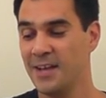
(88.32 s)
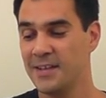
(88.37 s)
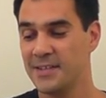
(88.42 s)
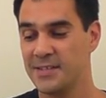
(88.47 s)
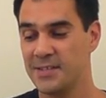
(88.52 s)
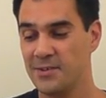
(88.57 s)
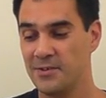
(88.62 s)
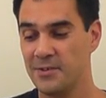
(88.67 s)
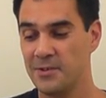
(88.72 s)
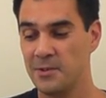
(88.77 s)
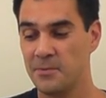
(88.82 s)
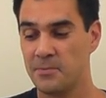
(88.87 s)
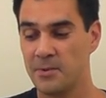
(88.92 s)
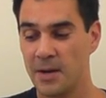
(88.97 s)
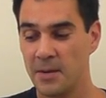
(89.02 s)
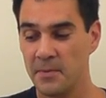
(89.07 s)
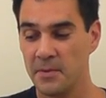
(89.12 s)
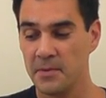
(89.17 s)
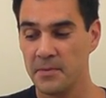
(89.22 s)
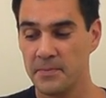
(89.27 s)
So you'll
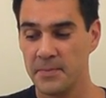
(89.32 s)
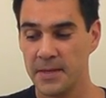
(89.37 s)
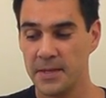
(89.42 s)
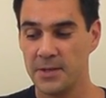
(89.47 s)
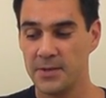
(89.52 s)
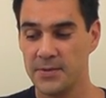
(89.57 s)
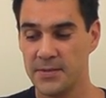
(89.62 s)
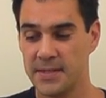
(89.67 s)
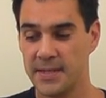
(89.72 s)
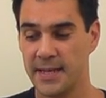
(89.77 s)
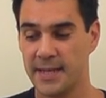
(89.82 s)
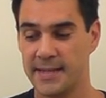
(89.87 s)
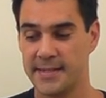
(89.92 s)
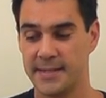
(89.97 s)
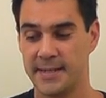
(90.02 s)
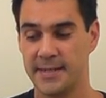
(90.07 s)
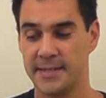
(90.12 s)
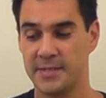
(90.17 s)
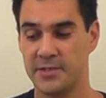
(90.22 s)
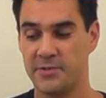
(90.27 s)
probably be using a
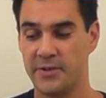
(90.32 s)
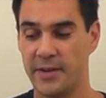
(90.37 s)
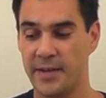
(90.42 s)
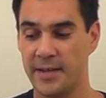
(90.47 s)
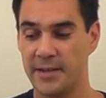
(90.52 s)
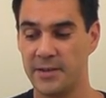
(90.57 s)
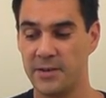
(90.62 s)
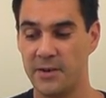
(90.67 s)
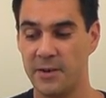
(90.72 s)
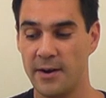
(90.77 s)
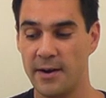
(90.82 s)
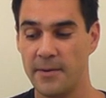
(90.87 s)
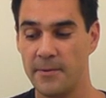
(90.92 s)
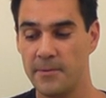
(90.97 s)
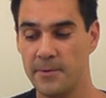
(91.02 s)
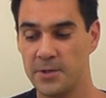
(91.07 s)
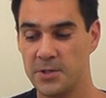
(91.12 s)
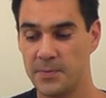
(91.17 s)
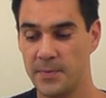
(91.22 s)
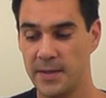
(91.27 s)
6-string guitar,
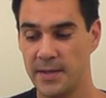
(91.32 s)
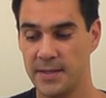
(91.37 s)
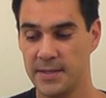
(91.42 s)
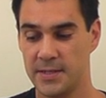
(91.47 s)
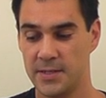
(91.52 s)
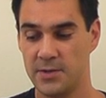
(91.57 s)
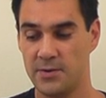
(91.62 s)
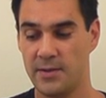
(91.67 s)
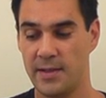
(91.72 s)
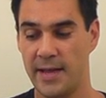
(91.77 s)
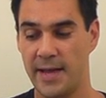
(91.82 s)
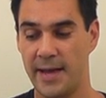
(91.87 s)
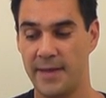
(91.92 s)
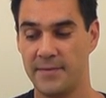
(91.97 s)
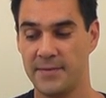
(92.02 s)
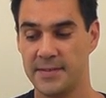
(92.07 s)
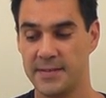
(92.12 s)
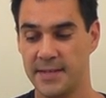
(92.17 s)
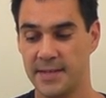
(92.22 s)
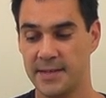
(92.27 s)
which means you'll
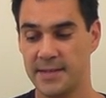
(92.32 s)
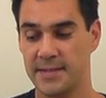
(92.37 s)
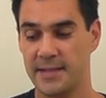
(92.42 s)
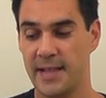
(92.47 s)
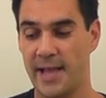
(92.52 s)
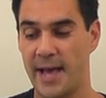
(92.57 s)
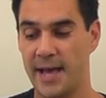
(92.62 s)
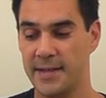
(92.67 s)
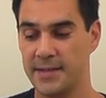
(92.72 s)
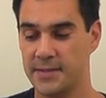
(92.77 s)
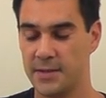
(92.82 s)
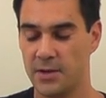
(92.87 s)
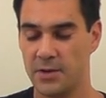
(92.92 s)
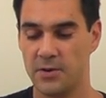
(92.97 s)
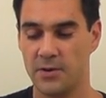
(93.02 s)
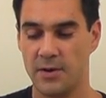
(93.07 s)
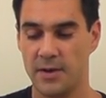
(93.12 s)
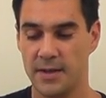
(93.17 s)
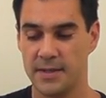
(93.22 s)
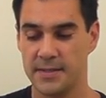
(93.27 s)
have 6 lines
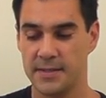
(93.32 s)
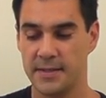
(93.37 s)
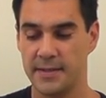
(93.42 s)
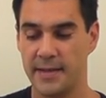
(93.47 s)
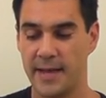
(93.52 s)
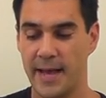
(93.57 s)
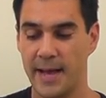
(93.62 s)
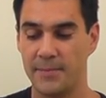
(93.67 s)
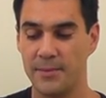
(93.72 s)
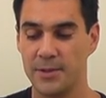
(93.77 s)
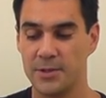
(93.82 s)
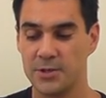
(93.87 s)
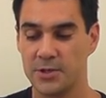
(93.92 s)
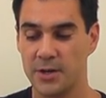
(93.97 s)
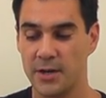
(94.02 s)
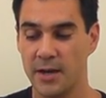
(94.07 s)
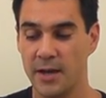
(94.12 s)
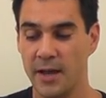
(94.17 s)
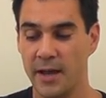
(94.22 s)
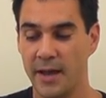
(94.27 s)
across the
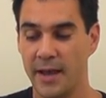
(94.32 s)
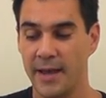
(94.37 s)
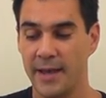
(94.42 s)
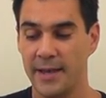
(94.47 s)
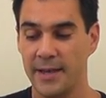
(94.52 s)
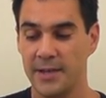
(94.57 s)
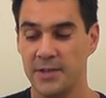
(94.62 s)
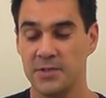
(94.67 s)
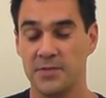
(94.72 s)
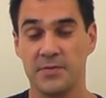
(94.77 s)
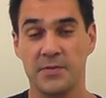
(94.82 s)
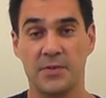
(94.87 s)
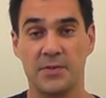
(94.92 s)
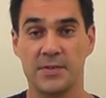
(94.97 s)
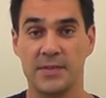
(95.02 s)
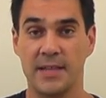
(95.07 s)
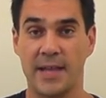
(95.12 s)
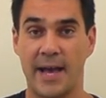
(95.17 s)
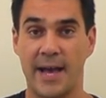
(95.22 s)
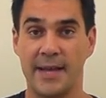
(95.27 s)
tablature. Each of
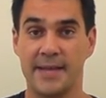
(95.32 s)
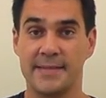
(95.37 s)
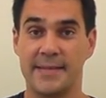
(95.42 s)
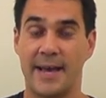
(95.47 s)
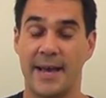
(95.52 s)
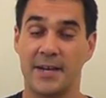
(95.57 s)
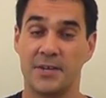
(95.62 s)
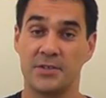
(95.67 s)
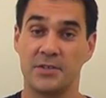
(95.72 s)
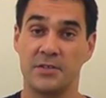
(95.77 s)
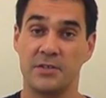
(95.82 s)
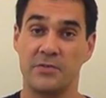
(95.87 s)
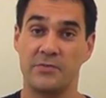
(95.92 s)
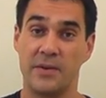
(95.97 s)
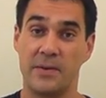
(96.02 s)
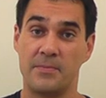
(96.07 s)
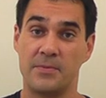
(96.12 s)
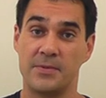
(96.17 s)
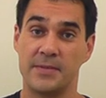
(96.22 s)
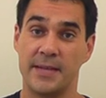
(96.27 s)
those lines actually
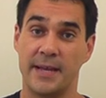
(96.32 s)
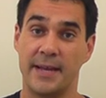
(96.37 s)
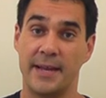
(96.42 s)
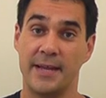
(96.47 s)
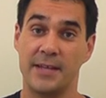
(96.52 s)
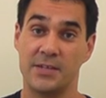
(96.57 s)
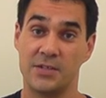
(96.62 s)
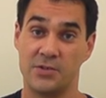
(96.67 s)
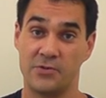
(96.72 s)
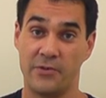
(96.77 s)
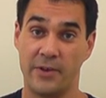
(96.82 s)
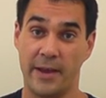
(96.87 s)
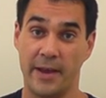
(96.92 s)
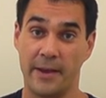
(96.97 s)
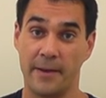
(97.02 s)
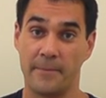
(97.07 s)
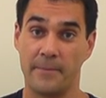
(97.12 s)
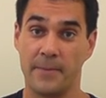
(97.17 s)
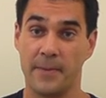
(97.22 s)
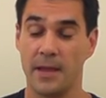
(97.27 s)
represent a
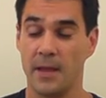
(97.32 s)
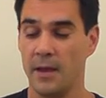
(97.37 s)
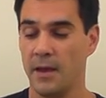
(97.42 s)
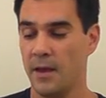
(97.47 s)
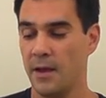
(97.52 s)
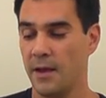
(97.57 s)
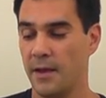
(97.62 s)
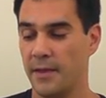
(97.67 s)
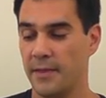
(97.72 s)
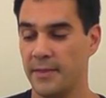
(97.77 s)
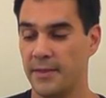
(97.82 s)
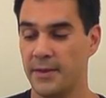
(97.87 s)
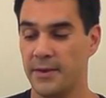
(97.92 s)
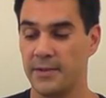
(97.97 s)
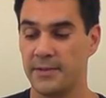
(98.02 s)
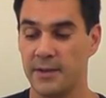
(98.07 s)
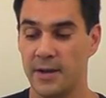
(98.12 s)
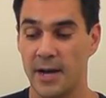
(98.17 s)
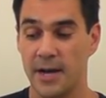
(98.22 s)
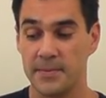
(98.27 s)
string.
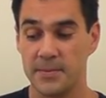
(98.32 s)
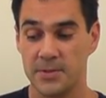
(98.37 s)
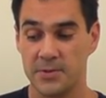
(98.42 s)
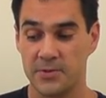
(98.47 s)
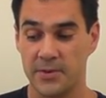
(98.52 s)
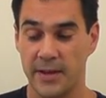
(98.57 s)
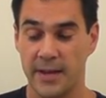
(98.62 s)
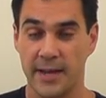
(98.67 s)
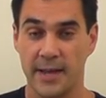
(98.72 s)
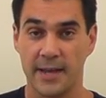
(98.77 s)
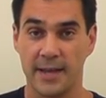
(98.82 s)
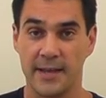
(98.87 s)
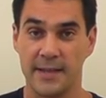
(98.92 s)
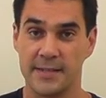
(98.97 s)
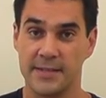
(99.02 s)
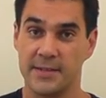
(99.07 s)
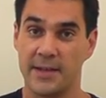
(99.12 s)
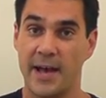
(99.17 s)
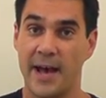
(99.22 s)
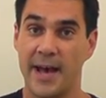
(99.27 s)
The top string
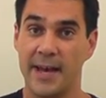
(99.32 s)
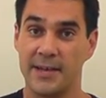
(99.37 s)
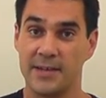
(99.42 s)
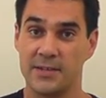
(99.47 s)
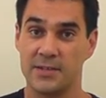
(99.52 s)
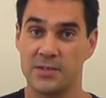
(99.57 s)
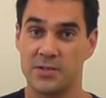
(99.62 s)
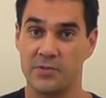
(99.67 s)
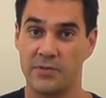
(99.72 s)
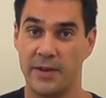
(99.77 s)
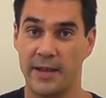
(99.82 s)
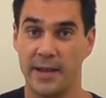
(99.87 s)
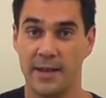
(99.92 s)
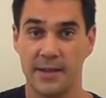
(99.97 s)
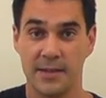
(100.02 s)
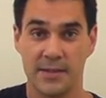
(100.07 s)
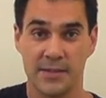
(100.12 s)
is the highest string,